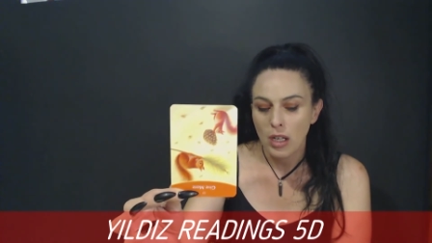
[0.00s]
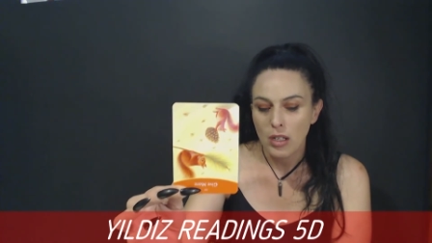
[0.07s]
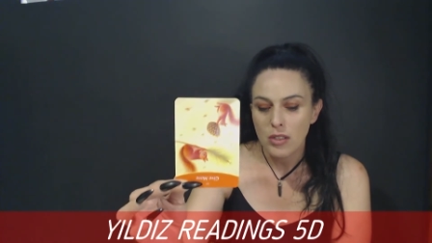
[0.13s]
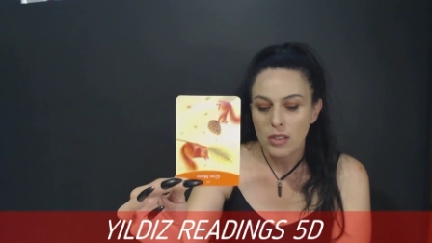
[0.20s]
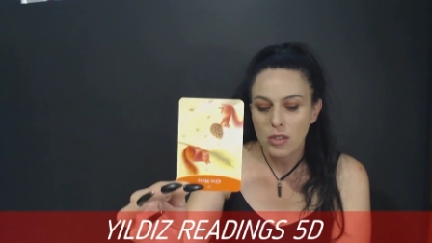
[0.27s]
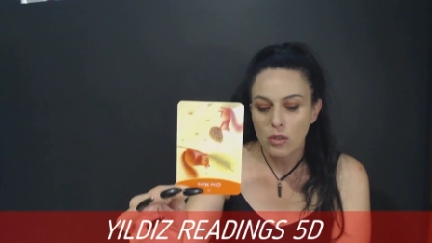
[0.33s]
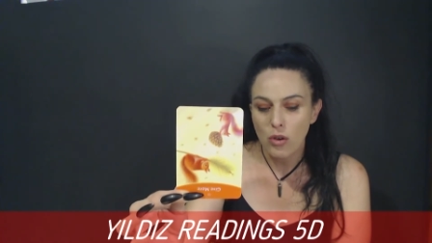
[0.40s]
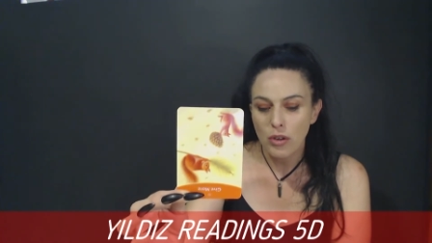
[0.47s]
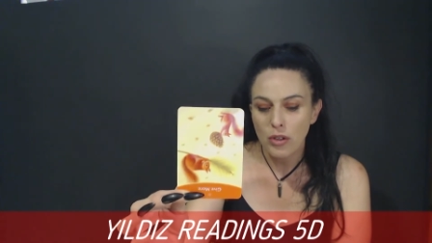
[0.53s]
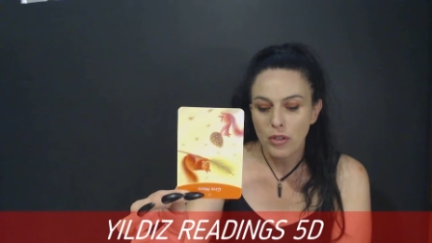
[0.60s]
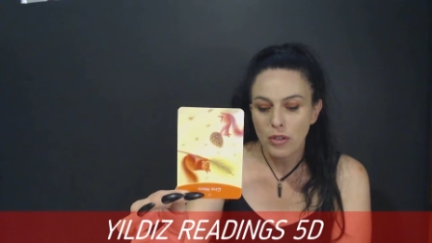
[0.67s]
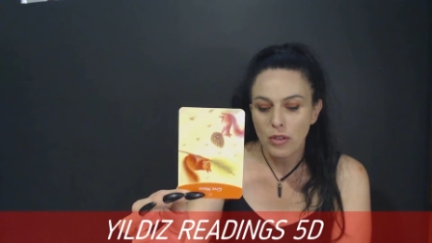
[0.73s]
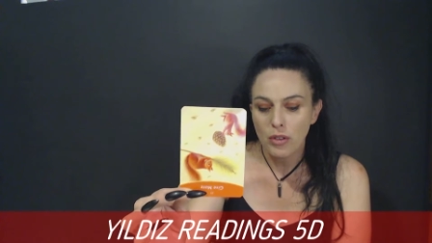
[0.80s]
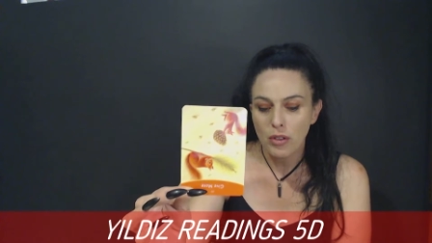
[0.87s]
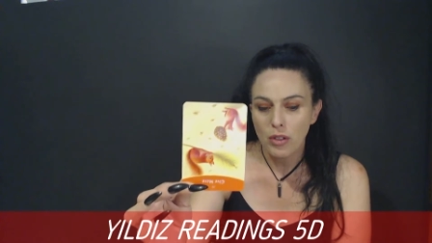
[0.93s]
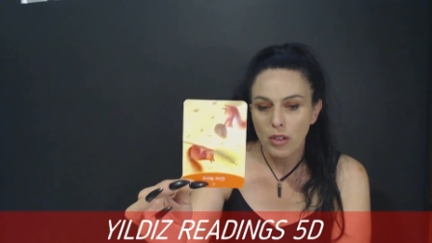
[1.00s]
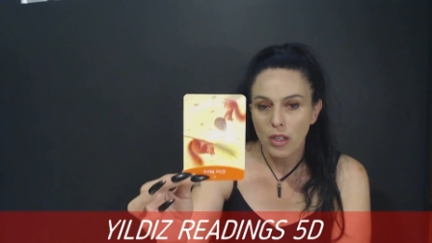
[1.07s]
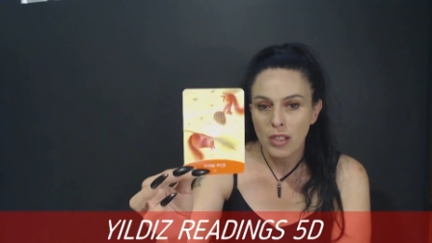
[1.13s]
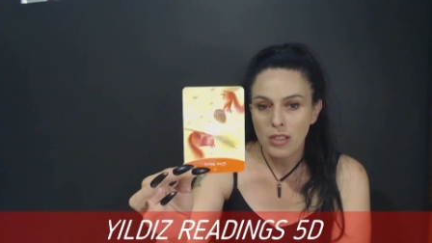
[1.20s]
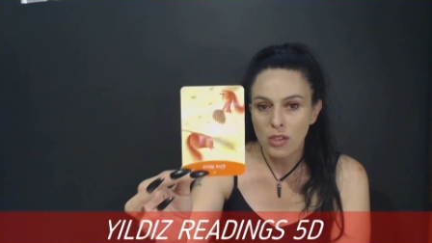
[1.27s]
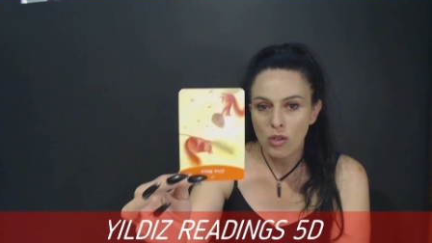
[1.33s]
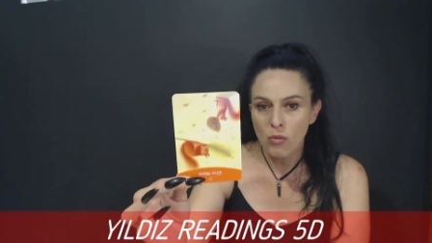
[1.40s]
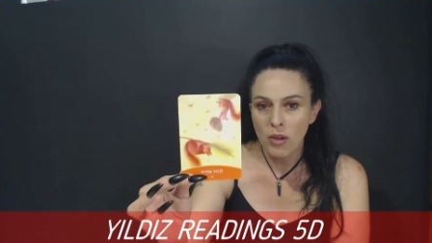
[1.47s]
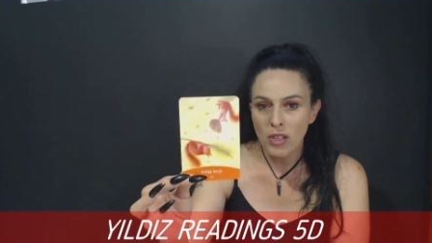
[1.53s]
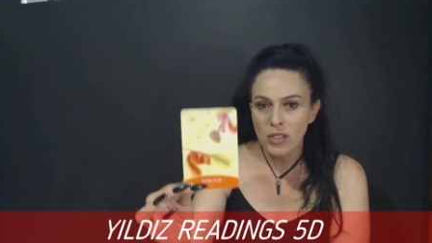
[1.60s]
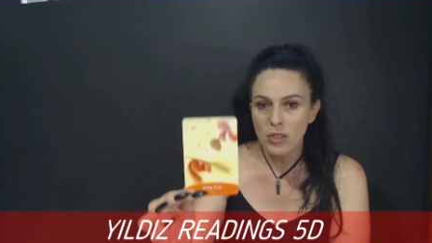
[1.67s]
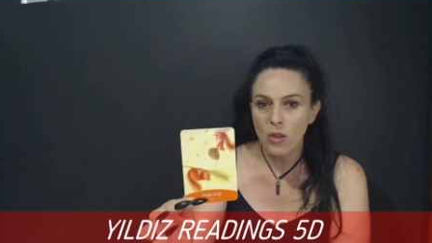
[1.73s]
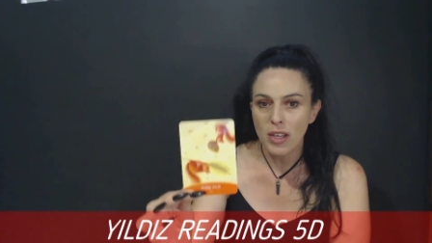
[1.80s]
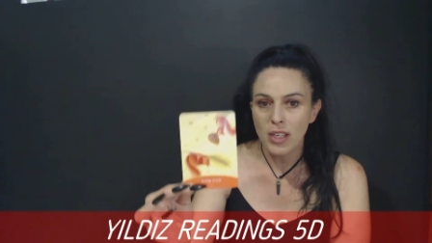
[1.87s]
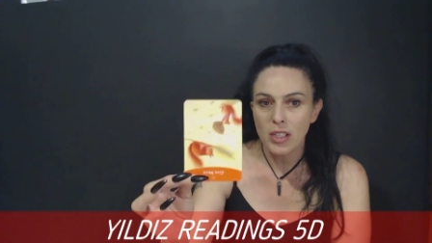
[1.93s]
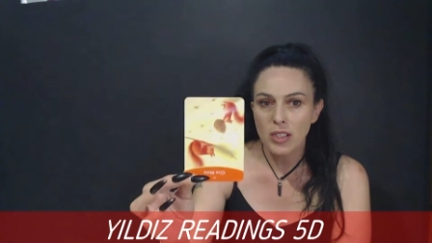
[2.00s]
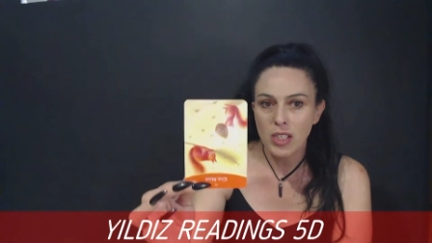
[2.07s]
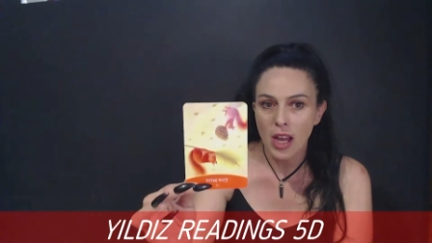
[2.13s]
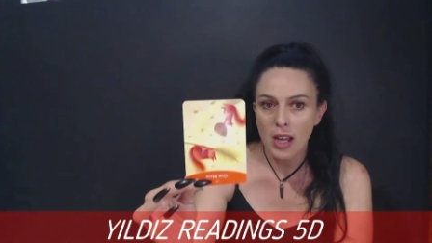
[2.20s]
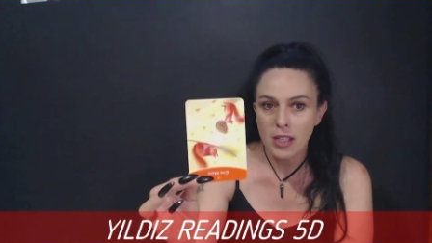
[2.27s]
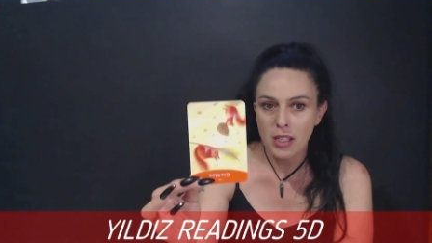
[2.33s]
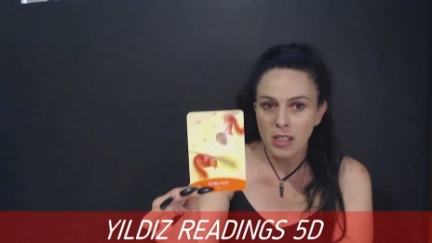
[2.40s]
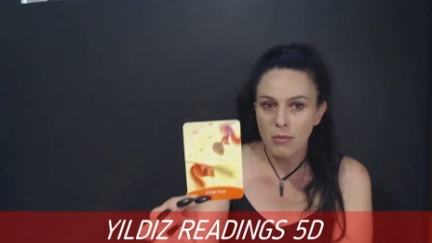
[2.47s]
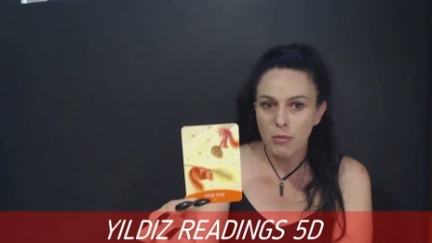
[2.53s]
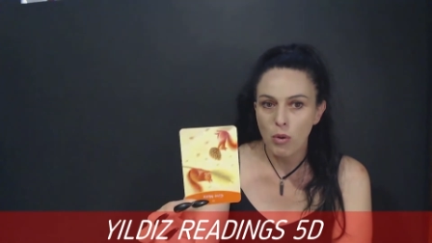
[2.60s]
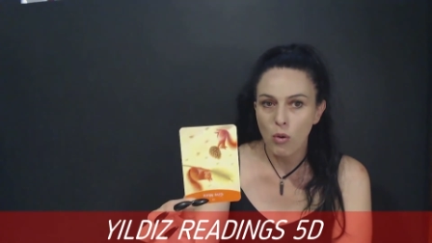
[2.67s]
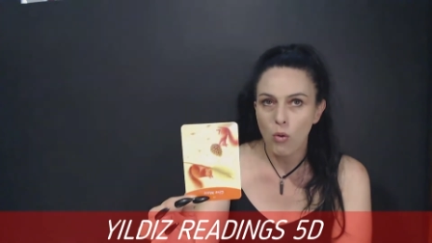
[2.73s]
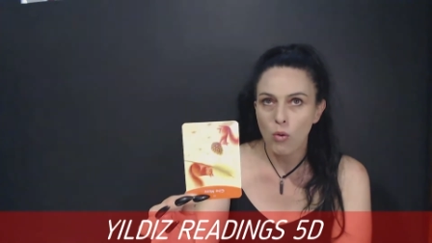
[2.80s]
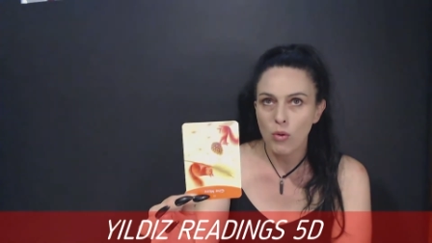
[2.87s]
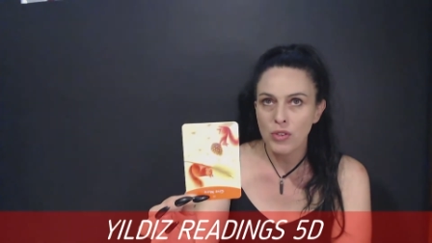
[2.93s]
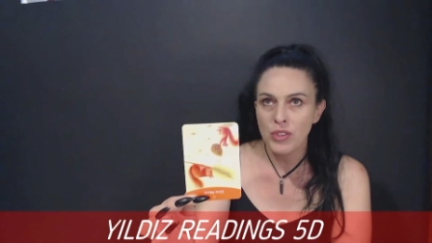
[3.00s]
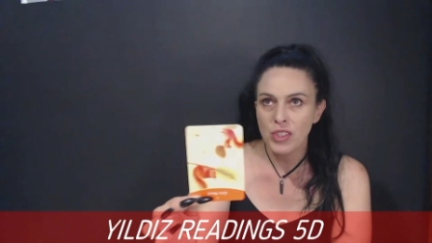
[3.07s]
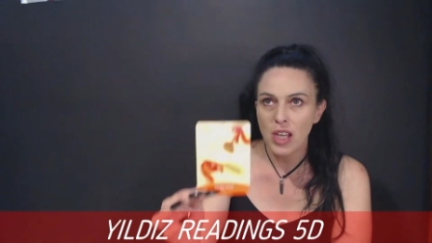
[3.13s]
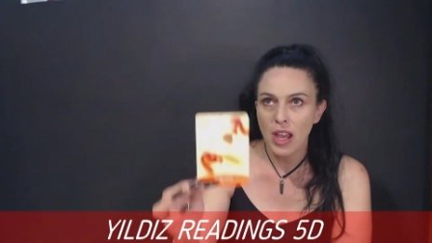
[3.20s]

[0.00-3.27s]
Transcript: So it's almost like you're taking a pause.